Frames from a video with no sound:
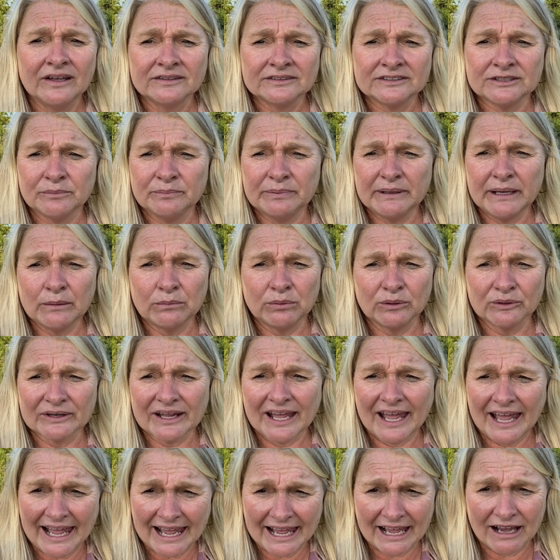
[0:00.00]
to be able to
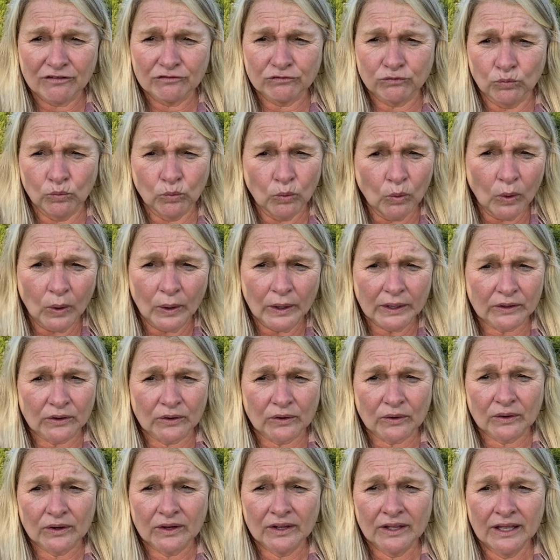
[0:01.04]
have
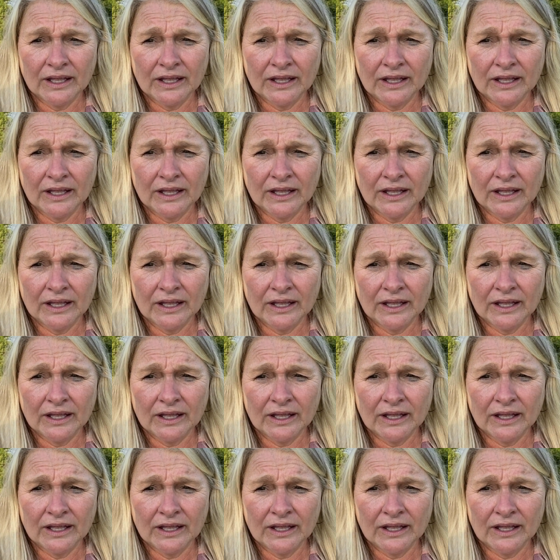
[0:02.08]
water